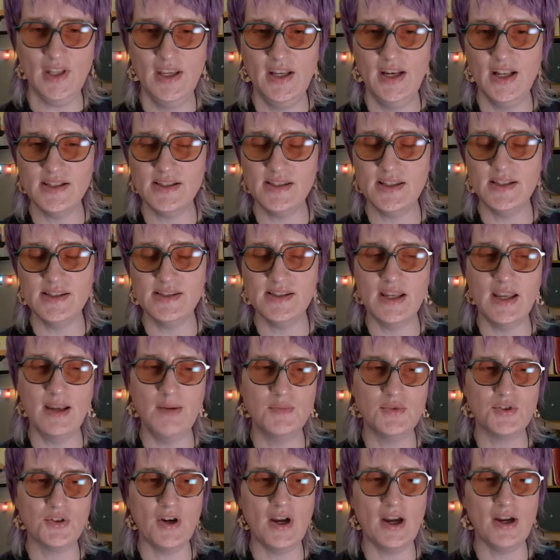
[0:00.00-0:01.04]
It has the
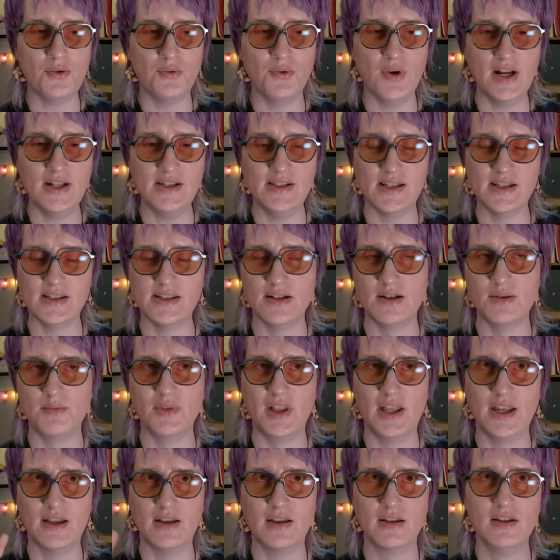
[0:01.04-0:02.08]
same track ride system,
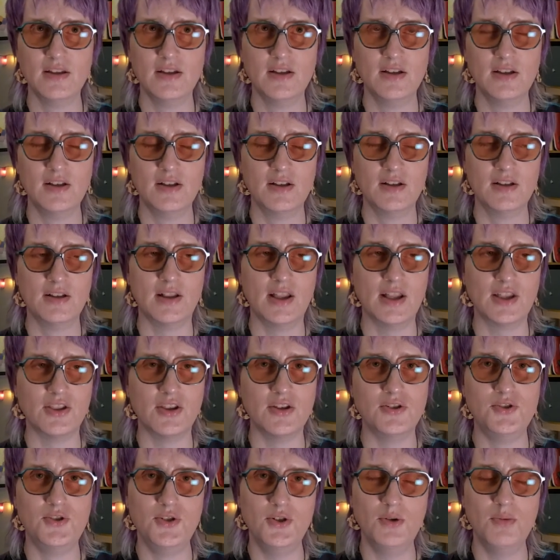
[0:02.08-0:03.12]
like like
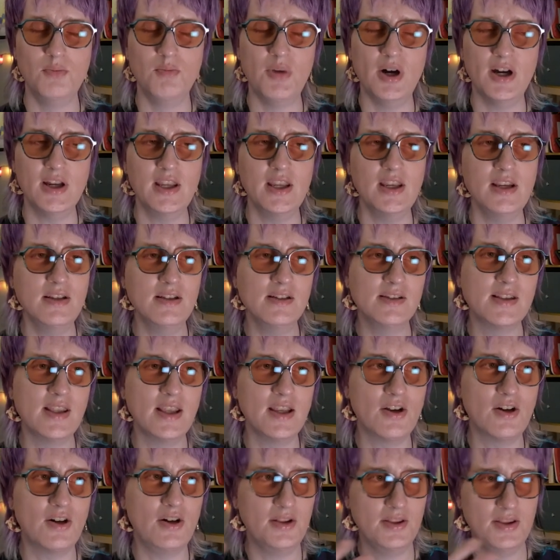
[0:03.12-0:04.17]
the Doom Buggies,
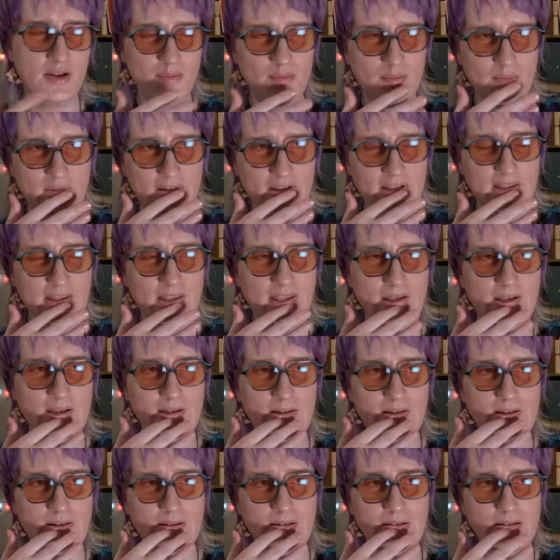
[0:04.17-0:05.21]
they call them
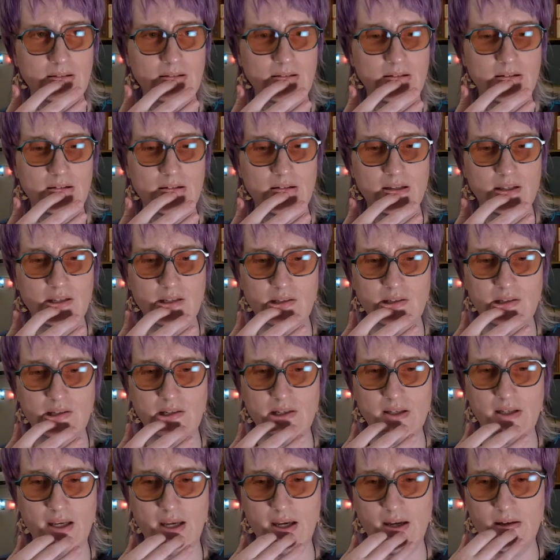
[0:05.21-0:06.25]
uh,
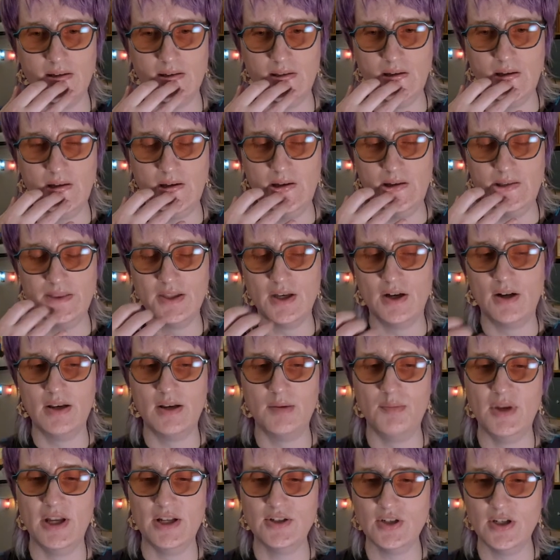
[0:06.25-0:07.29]
at, at the
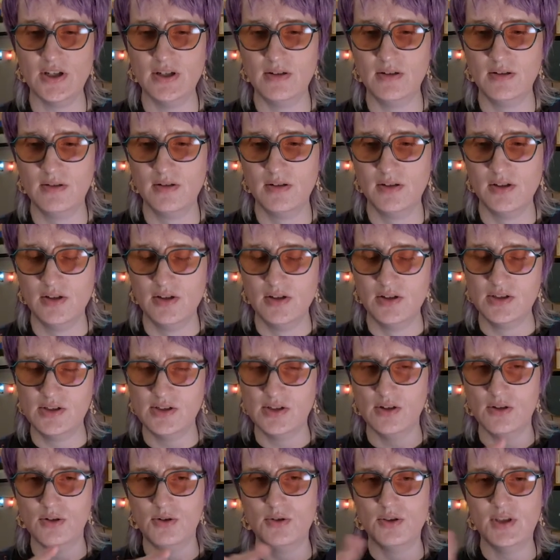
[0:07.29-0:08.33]
Haunted Mansion.
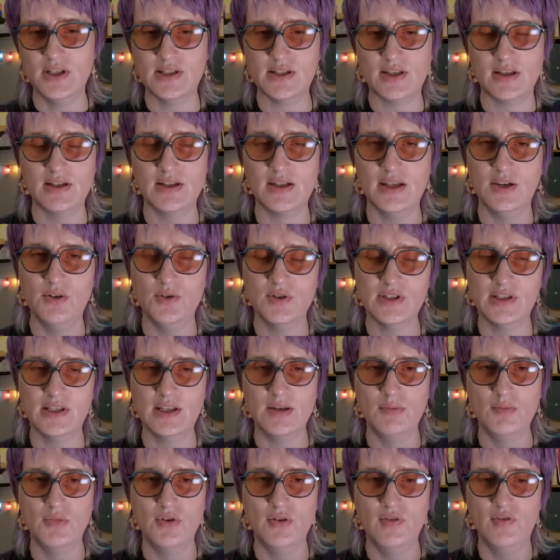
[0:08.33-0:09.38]
So these
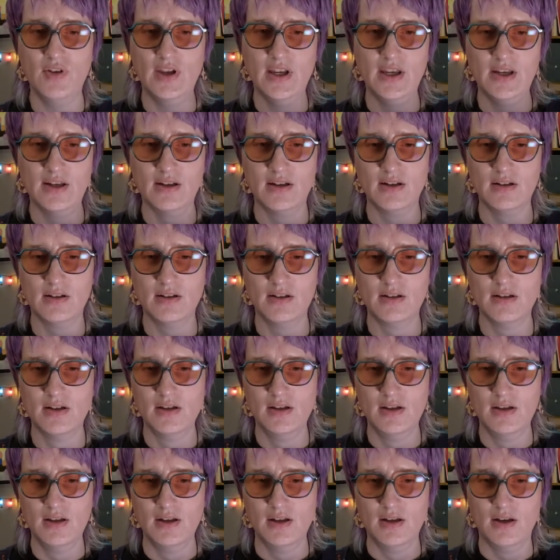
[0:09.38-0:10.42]
continuously moving,
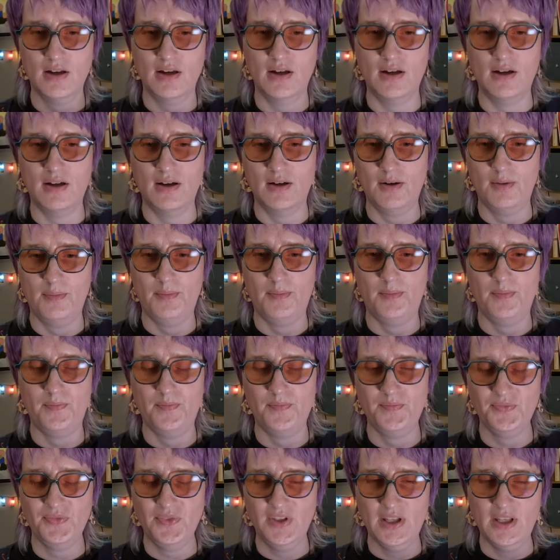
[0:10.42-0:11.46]

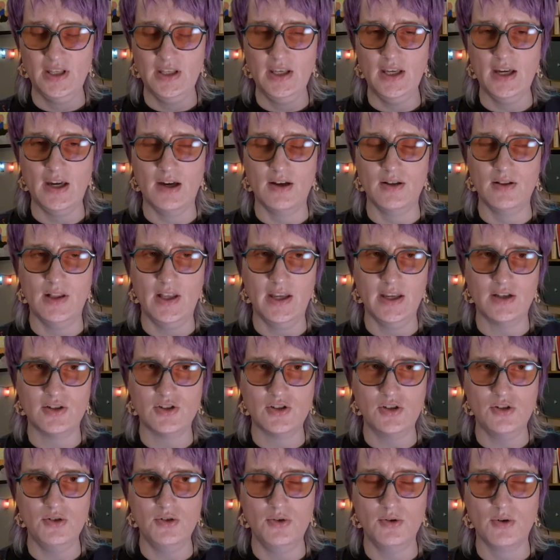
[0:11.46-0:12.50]
um, yeah,
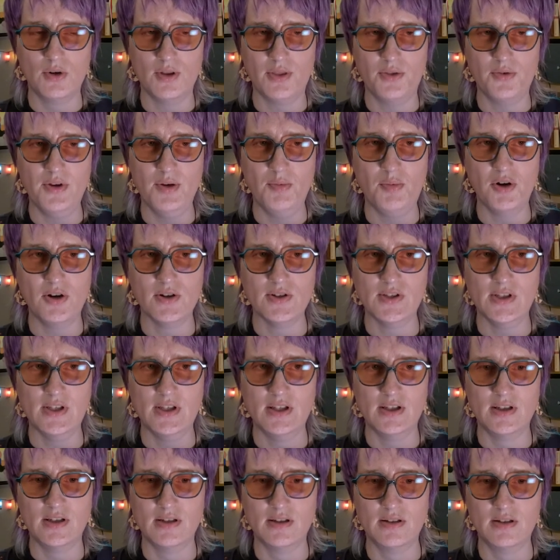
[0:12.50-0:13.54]
like two or three
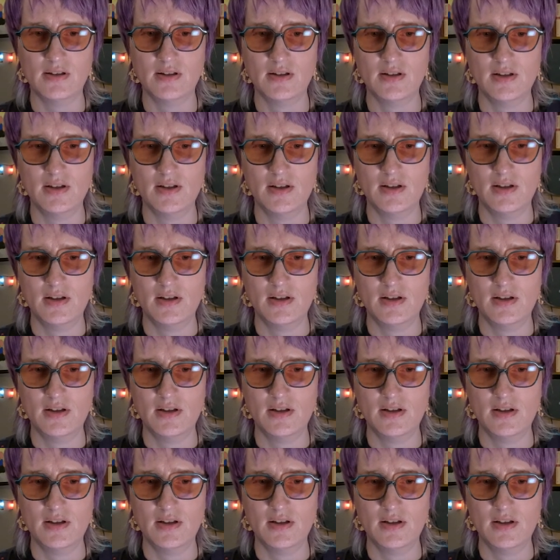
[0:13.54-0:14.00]
person